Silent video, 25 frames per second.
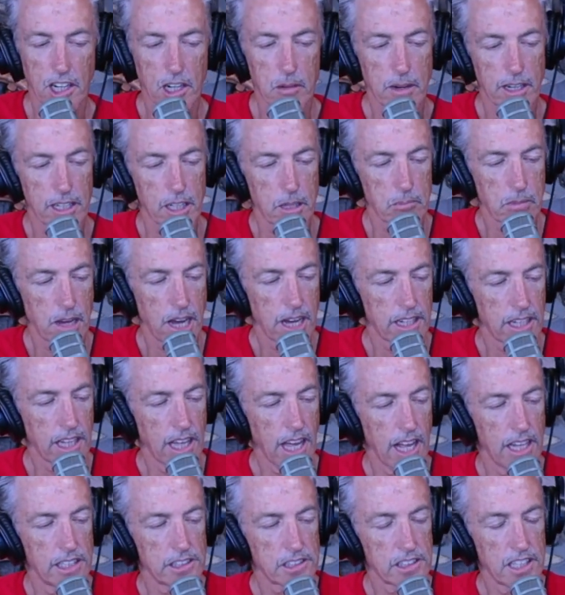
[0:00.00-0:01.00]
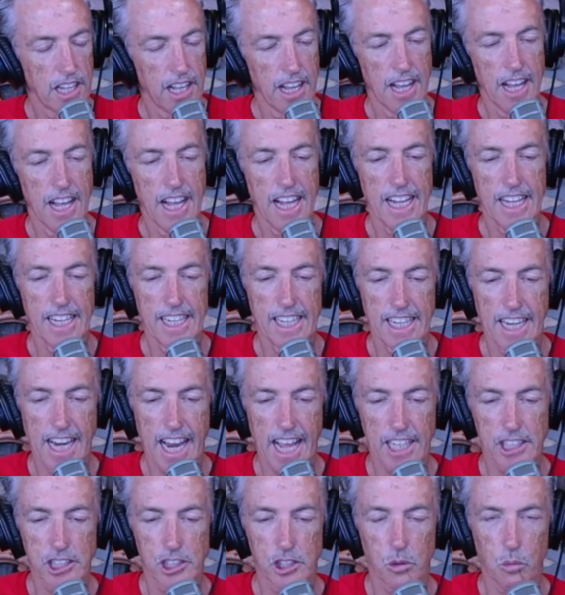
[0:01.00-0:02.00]
come on the podcast
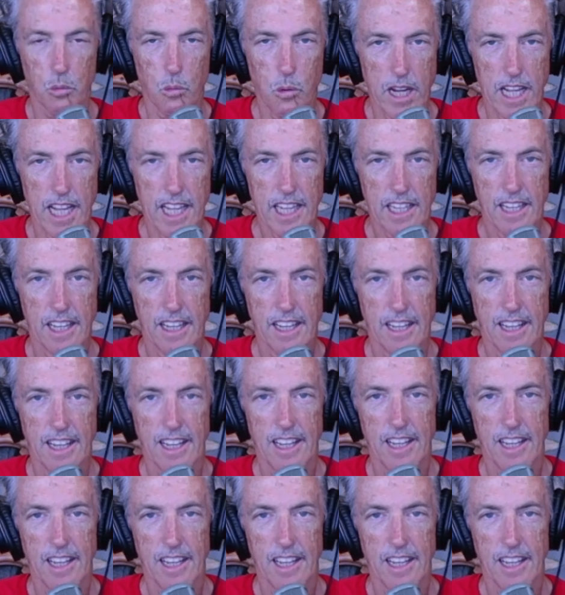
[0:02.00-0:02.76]
next week.